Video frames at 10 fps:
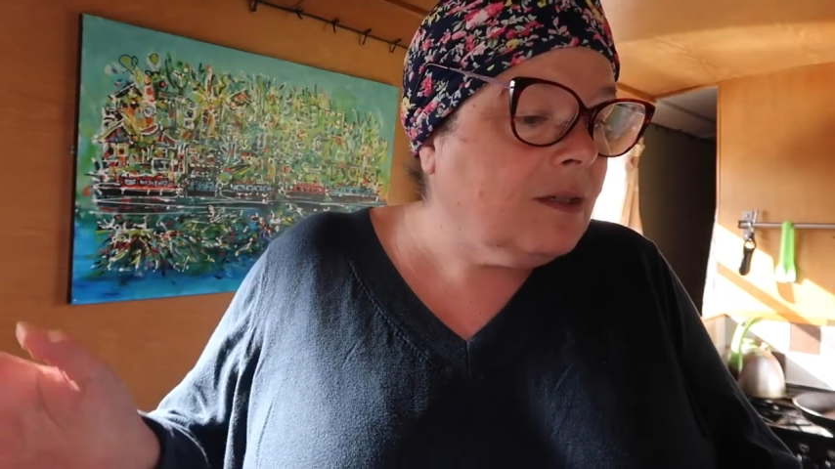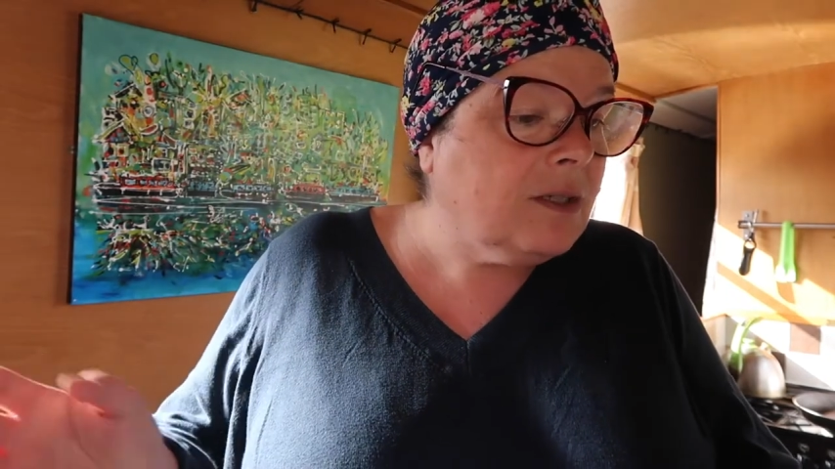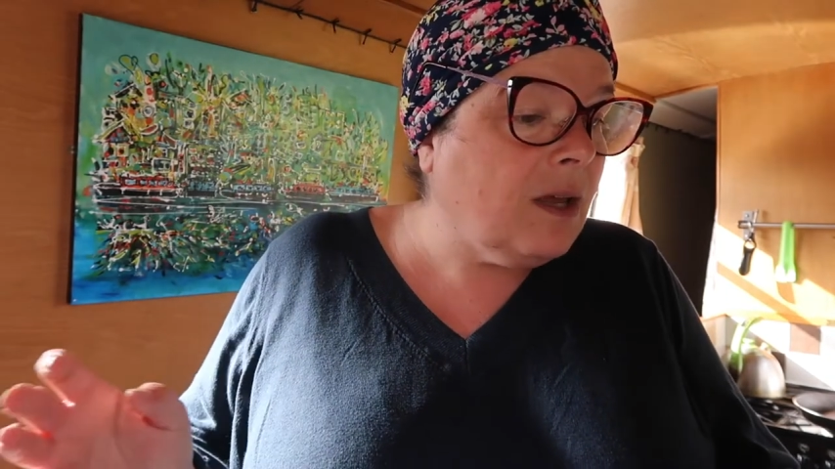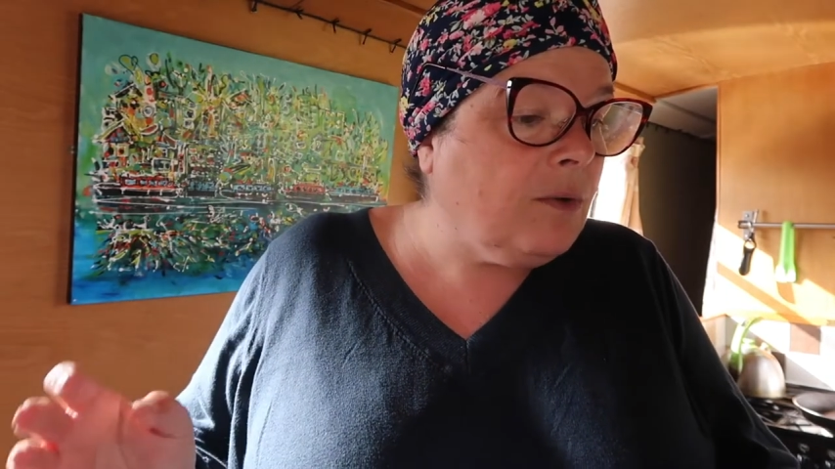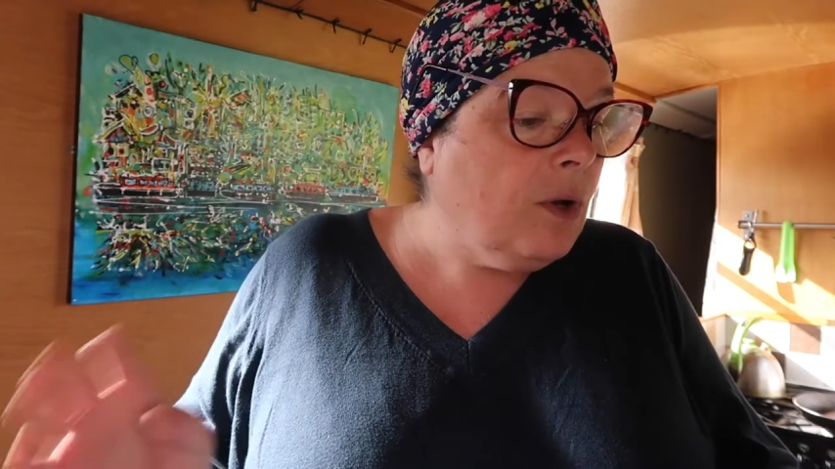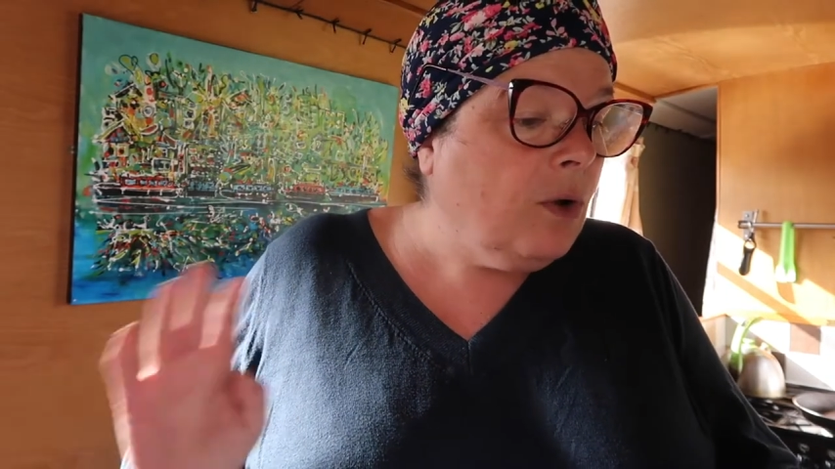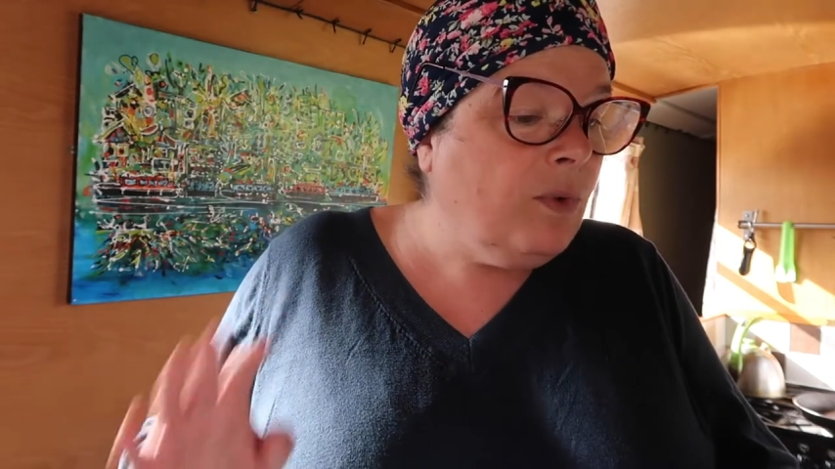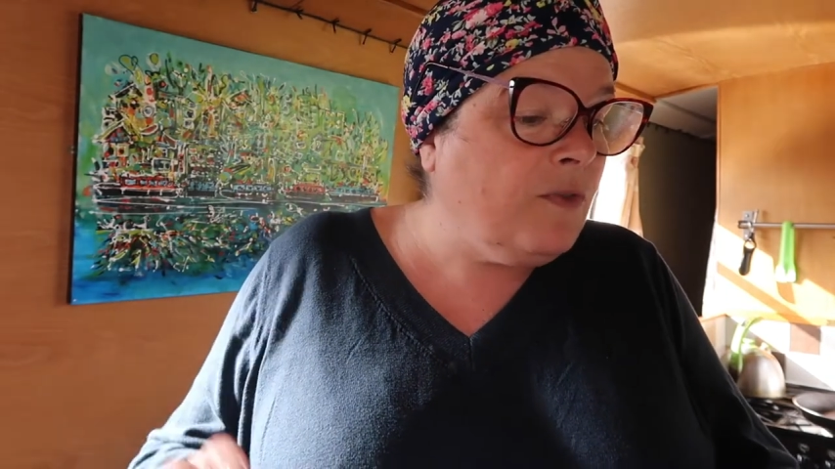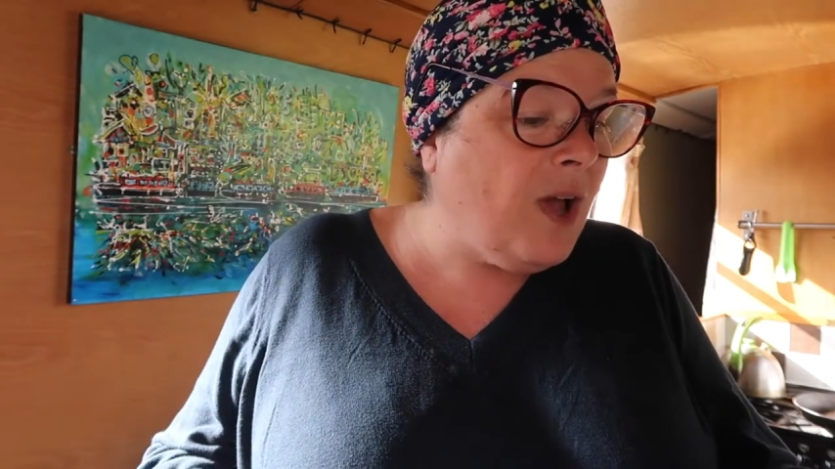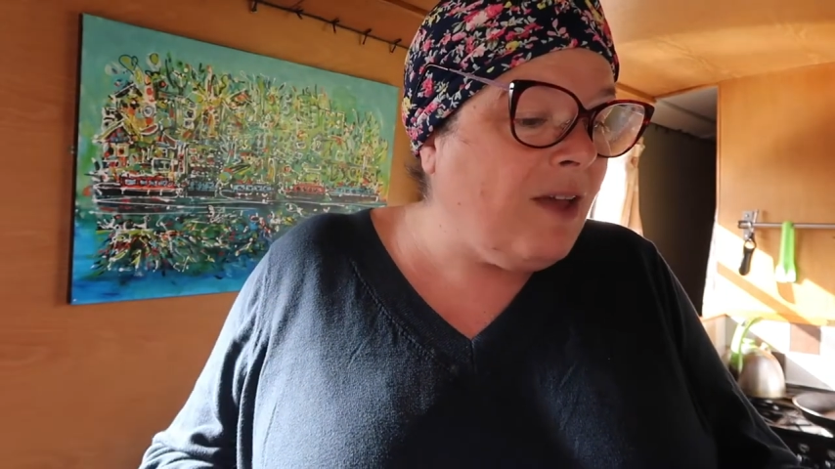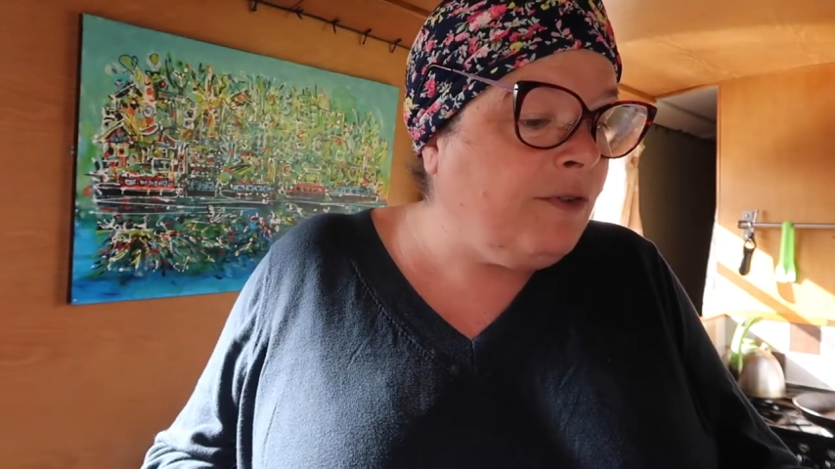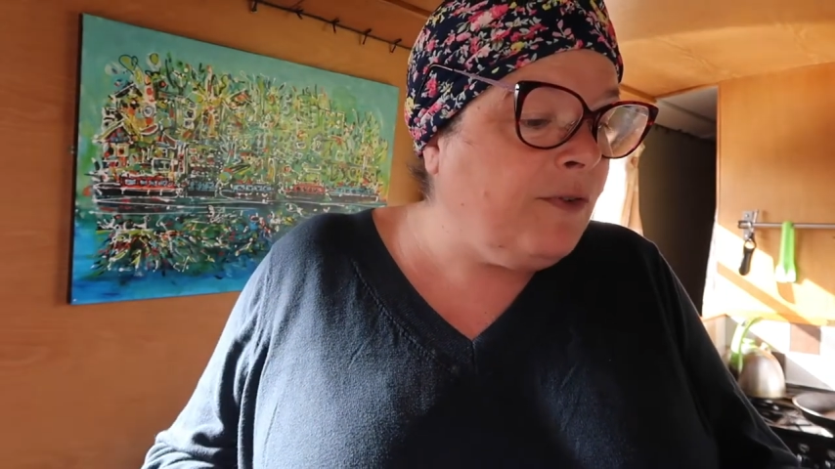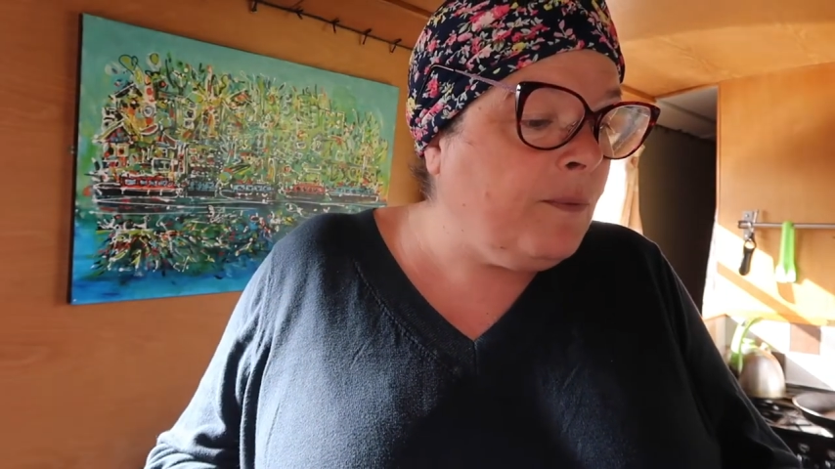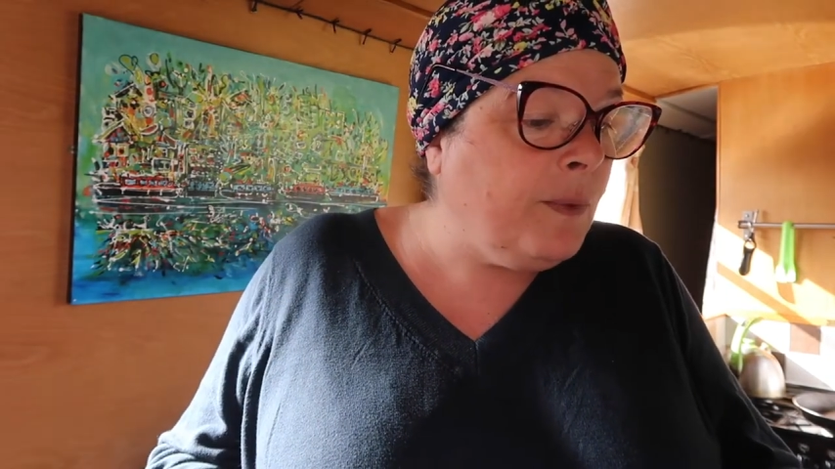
So we've got everything